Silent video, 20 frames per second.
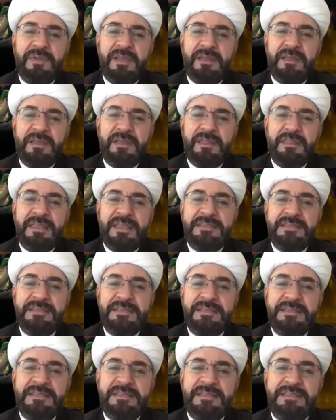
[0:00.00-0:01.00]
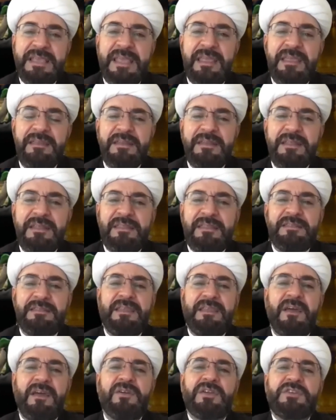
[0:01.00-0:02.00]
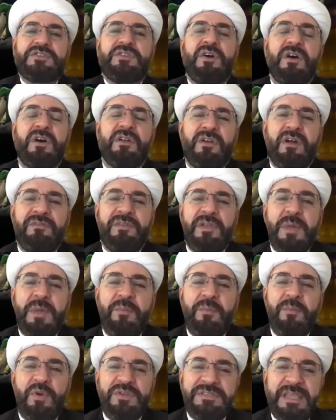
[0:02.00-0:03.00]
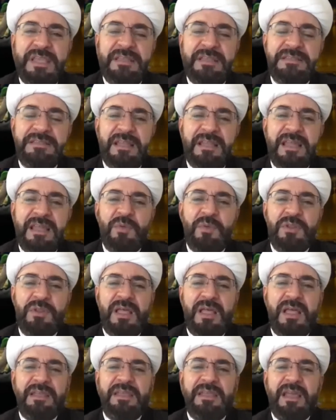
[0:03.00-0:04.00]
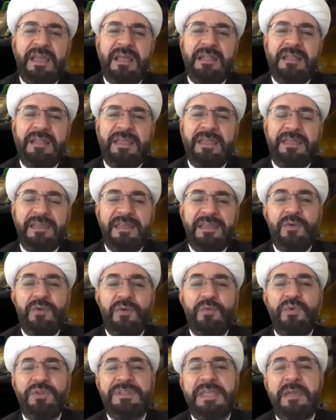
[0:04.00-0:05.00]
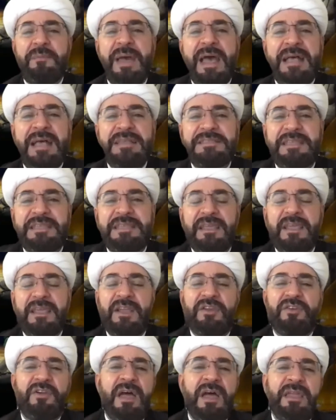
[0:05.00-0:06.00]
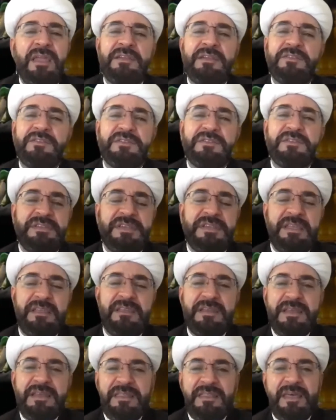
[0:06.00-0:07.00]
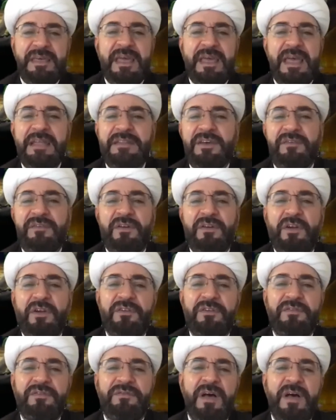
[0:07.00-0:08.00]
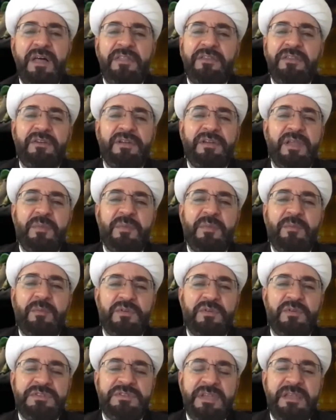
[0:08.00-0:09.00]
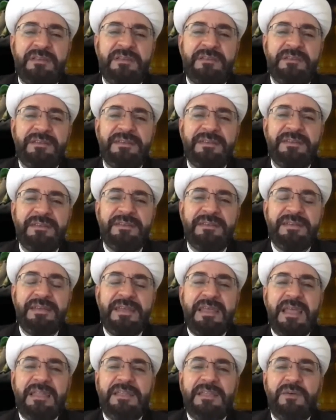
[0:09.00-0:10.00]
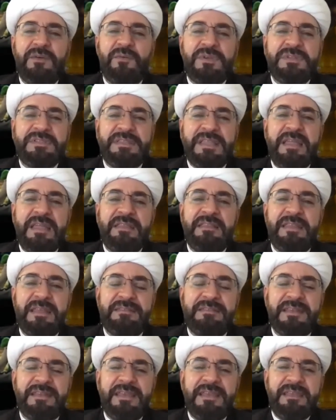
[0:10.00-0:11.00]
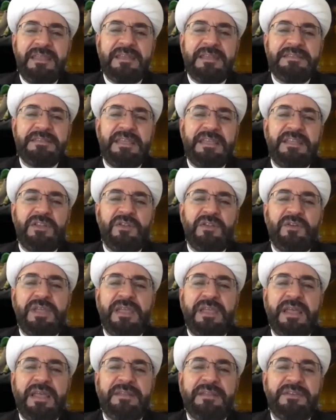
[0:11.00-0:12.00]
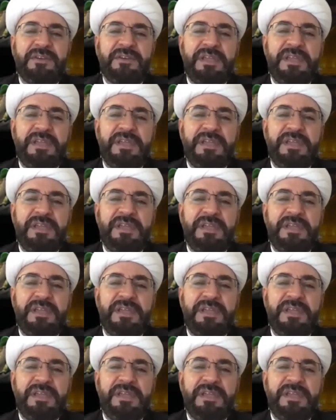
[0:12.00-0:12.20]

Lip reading: say that the youngest daughter of Imam Hussein Salamullahi alayhi would keep asking and crying to see the head of her father, Imam Hussein. And it was then that Yazid, looking at her, he'd